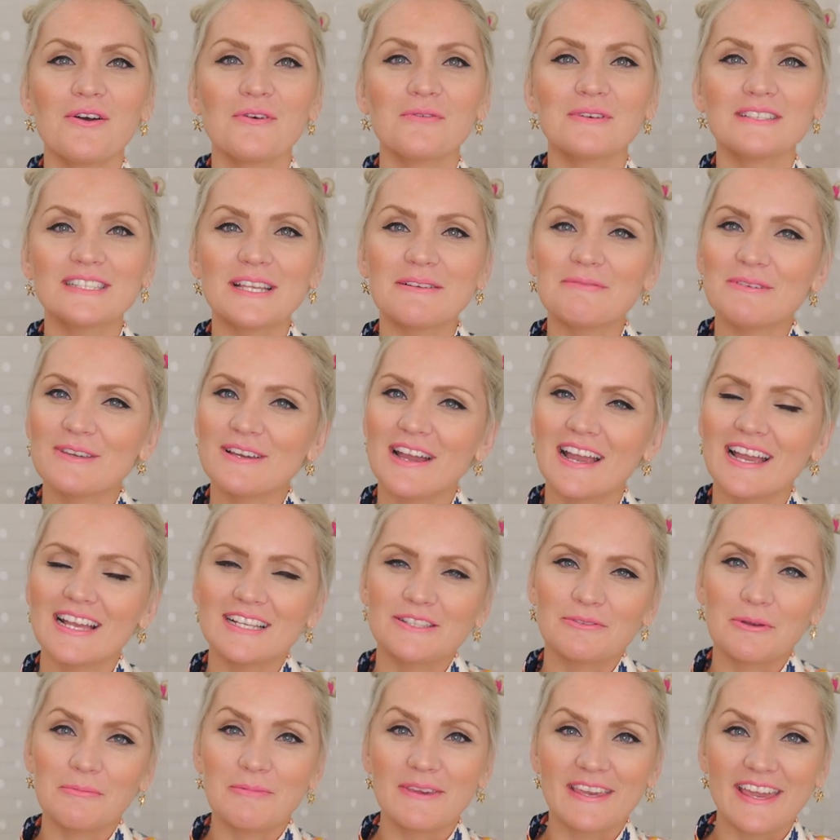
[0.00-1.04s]
What's up you
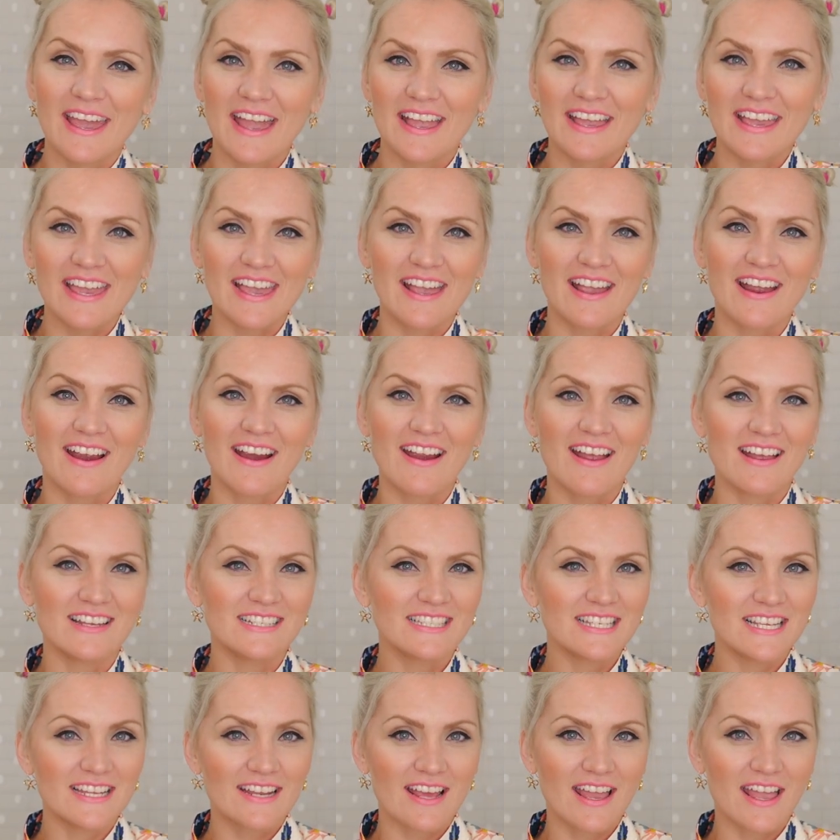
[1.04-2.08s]
guys, Whippy Cake here,
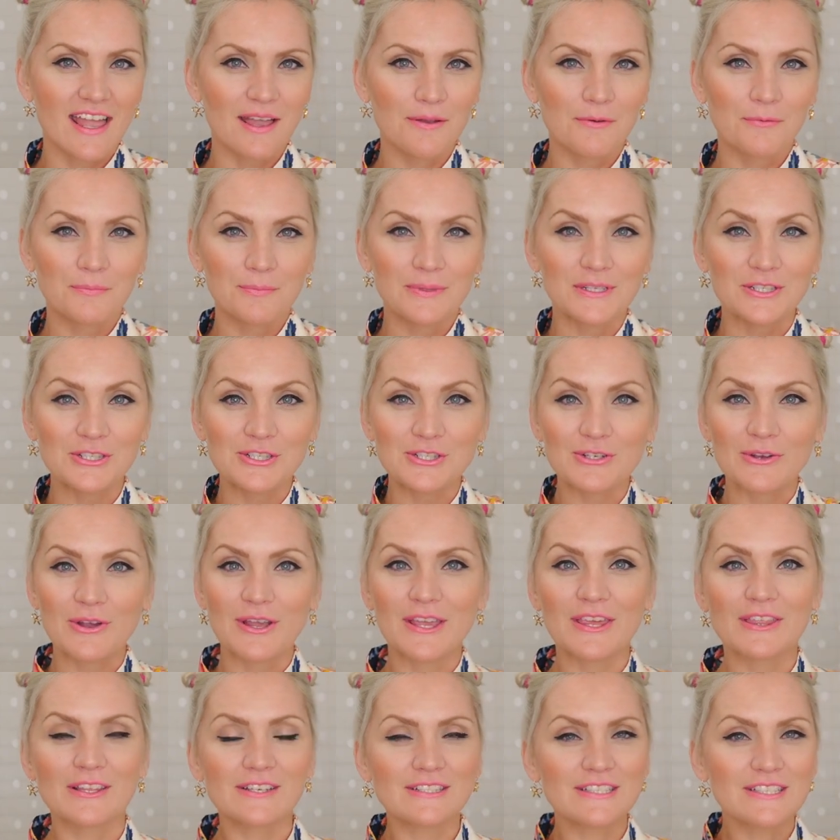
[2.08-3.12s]
and today i will be
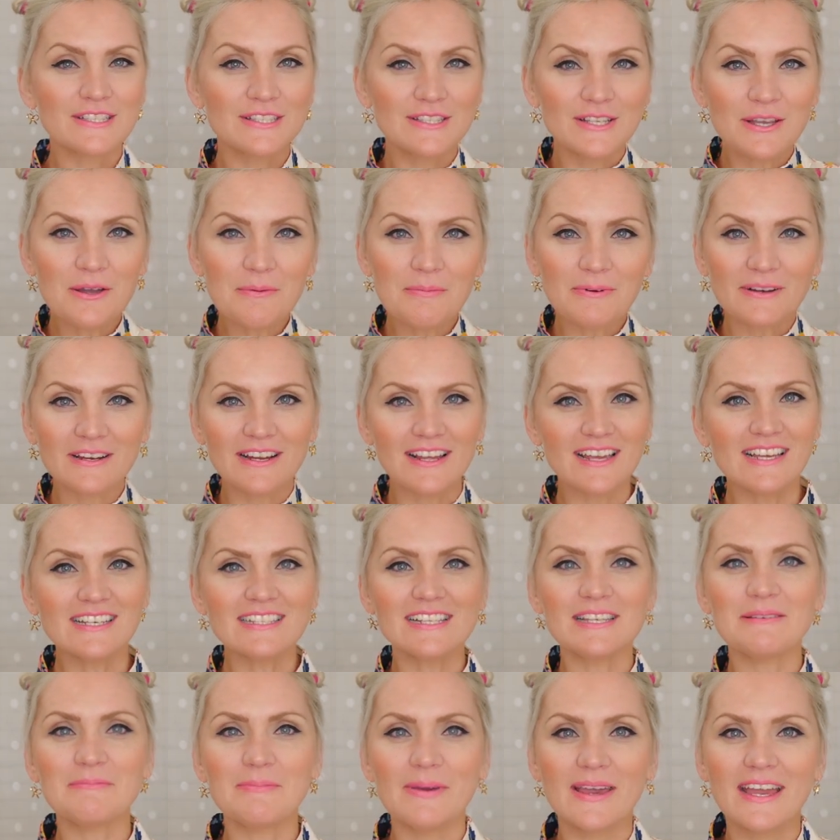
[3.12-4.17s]
showing you this super
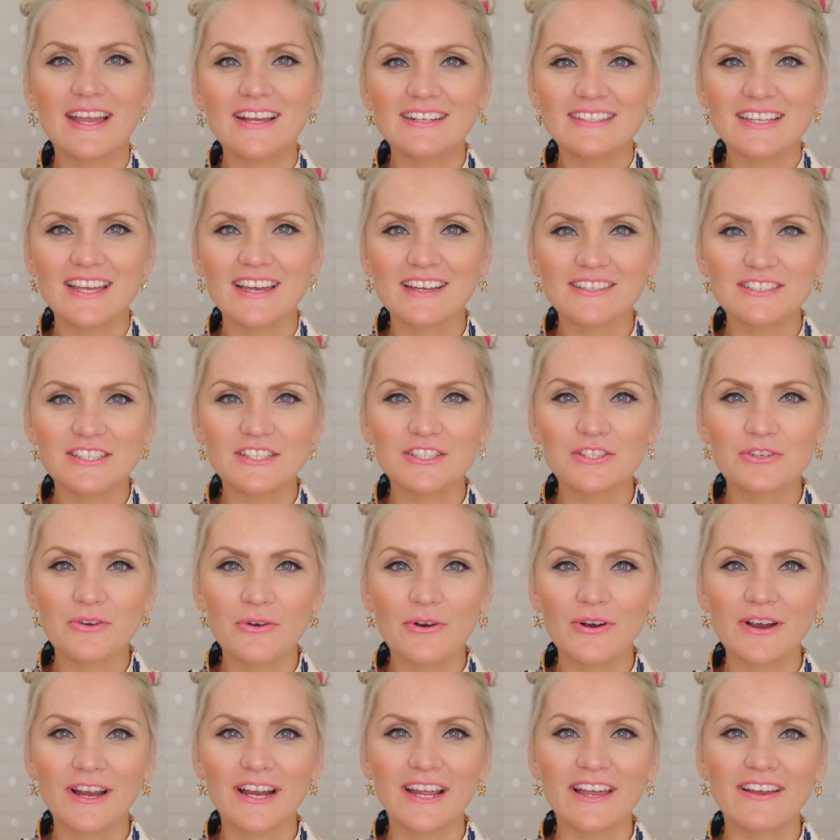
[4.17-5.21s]
easy pigtail
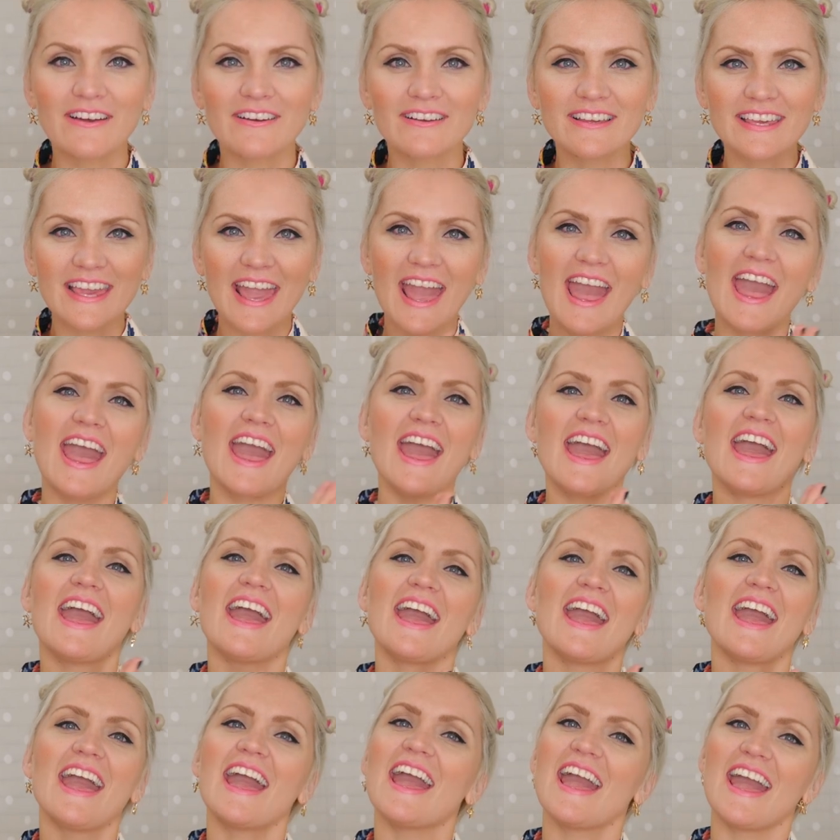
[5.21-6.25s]
tutorial,
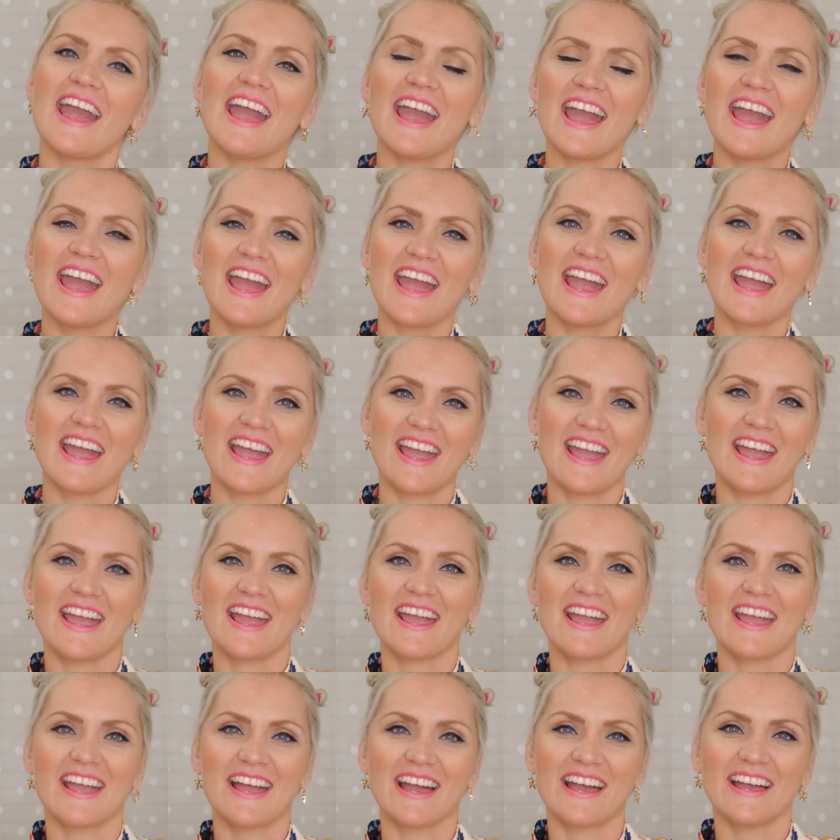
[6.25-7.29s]

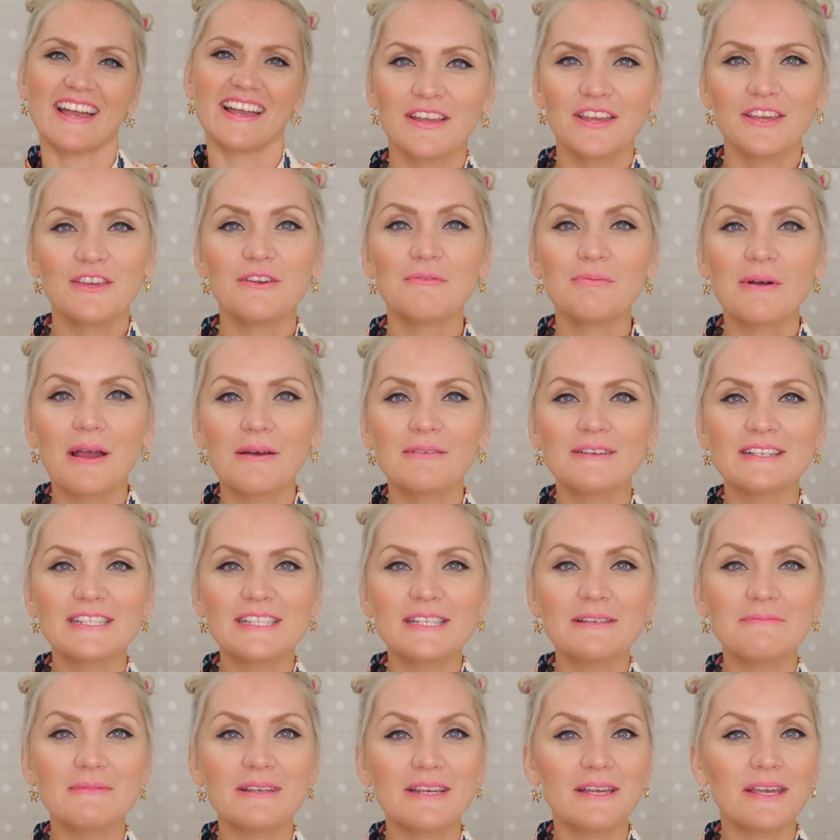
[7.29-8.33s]
yay! You've probably
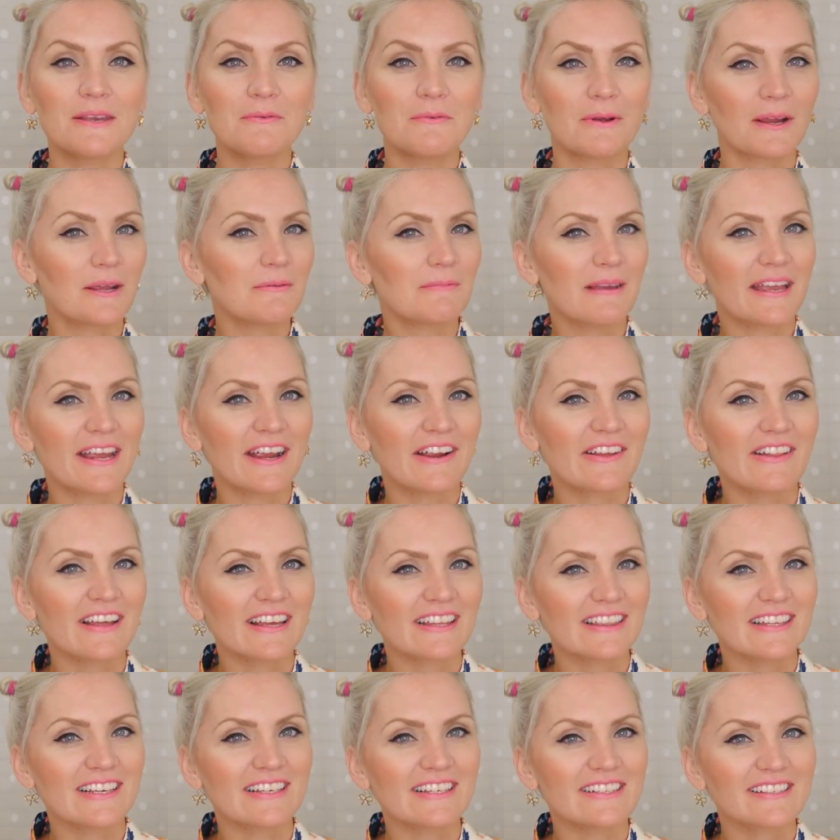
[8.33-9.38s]
seen me wearing my hair
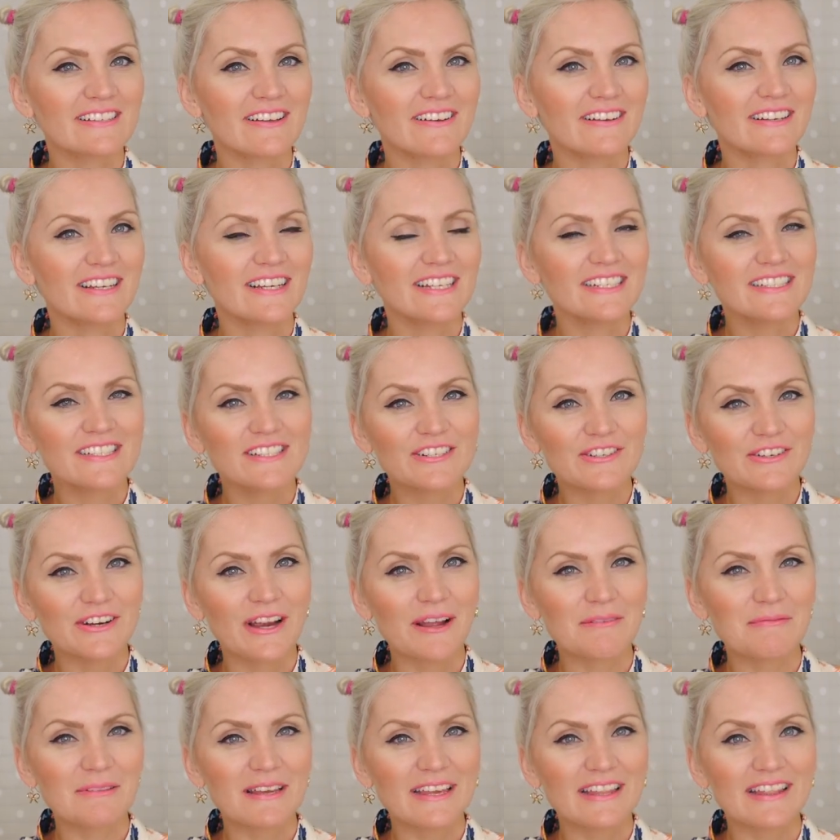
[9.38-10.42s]
like this on
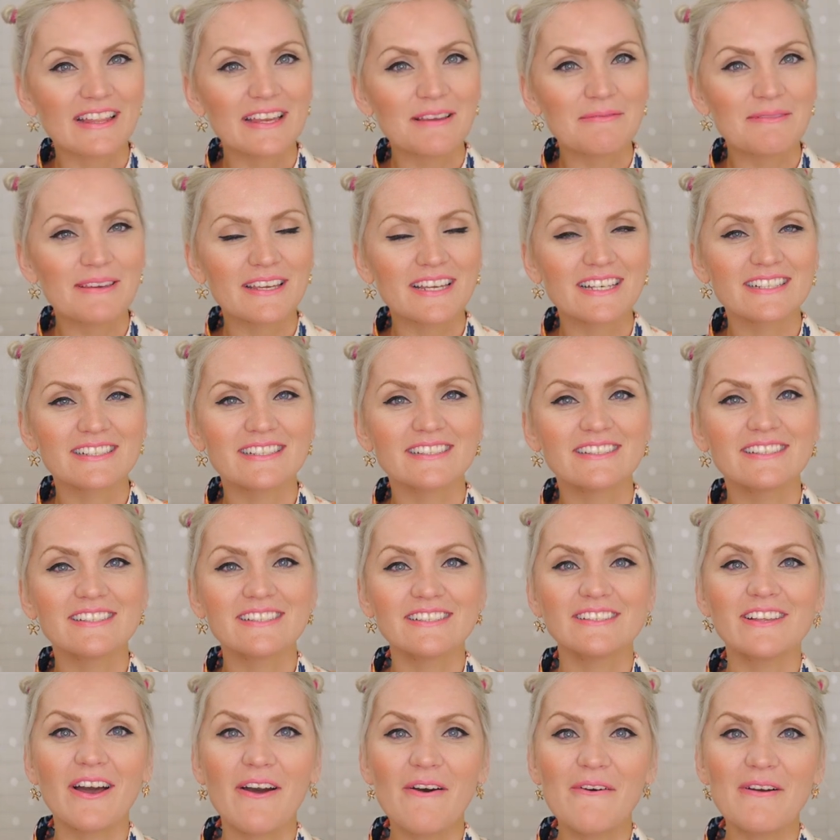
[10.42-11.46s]
Instagram lately because it's
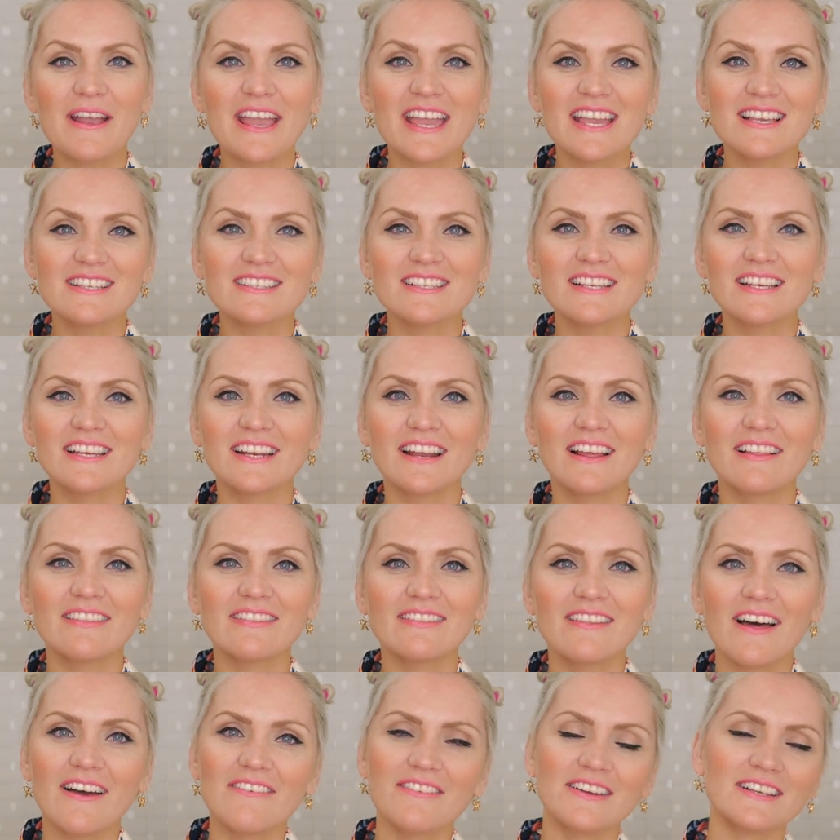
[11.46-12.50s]
so easy and
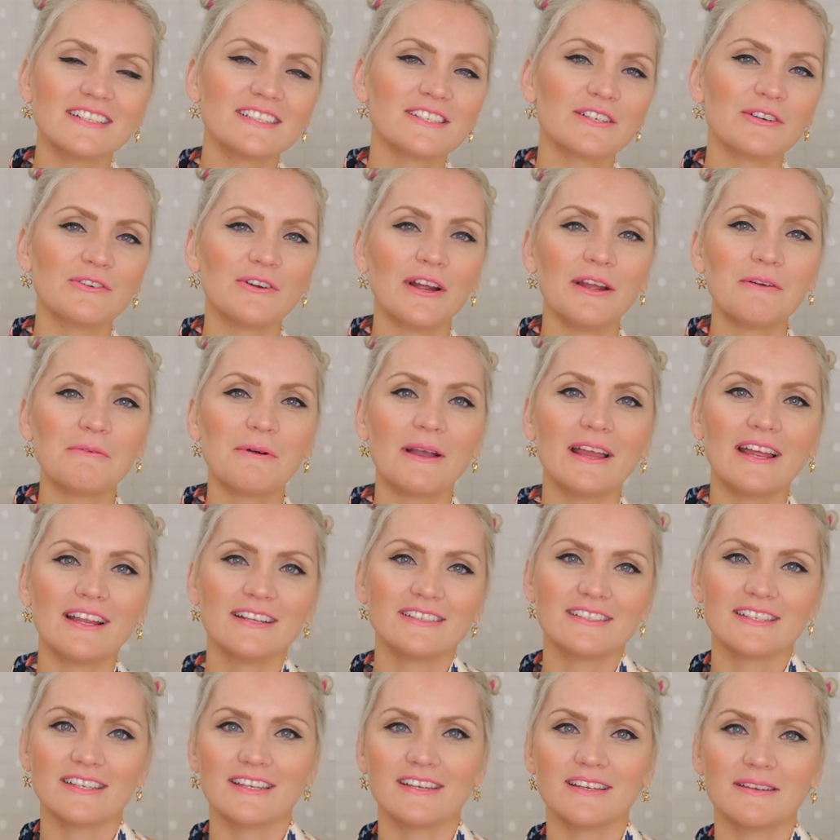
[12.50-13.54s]
I love it. It's a great
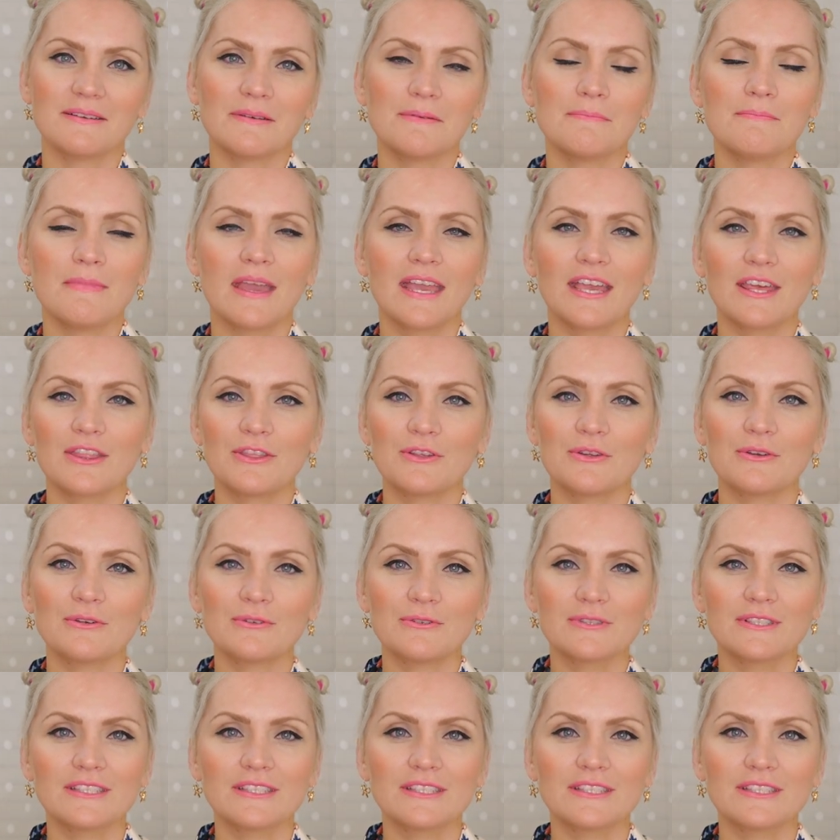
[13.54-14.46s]
way to make it through